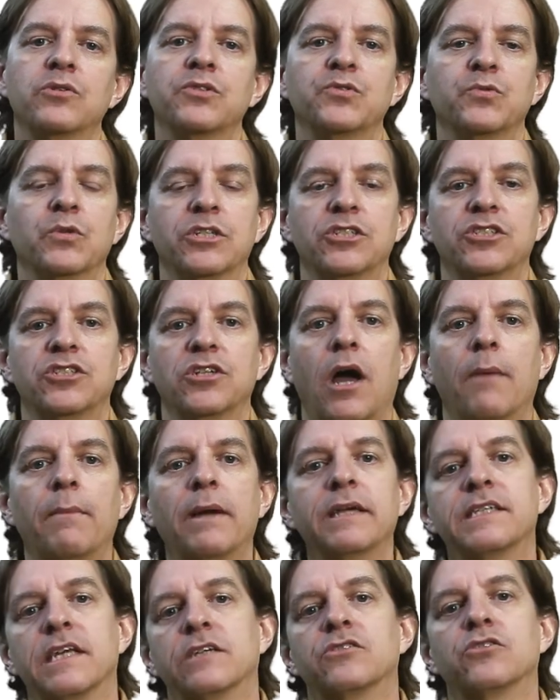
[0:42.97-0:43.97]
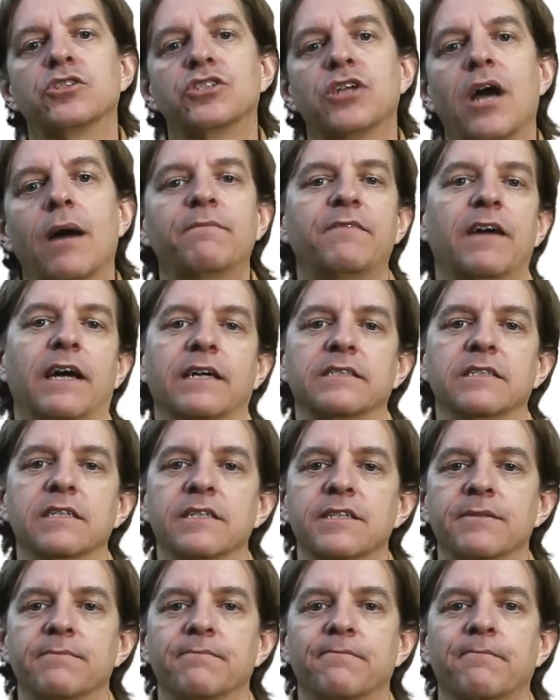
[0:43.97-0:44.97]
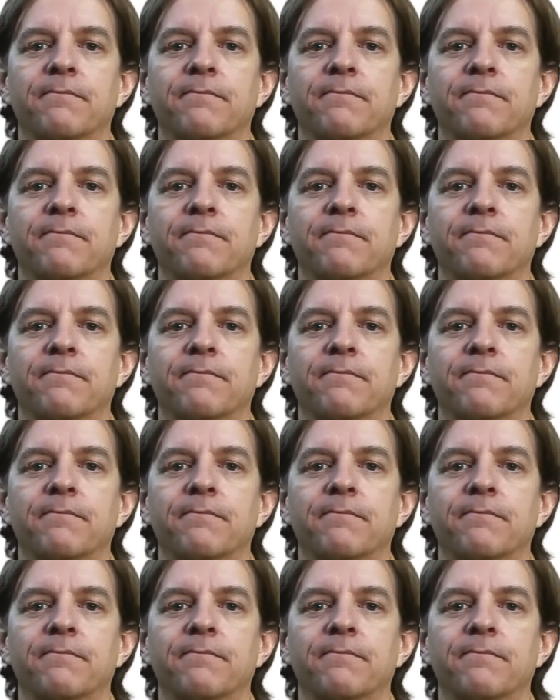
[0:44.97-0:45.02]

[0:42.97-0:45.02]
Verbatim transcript: switch on my central shop vac system.